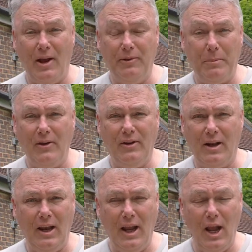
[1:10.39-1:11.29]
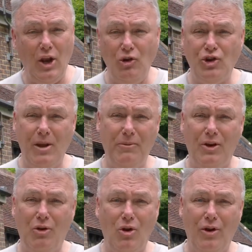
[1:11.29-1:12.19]
That's basically it. No shims and
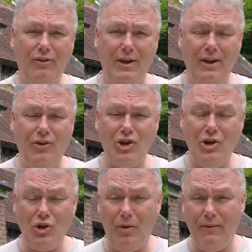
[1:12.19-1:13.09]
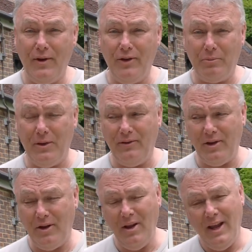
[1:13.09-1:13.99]
no collets needed changing on the first one.
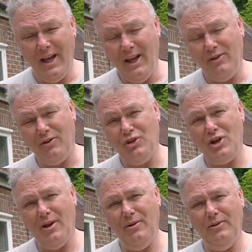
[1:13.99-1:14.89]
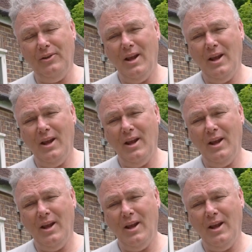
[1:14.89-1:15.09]
So it sort of shows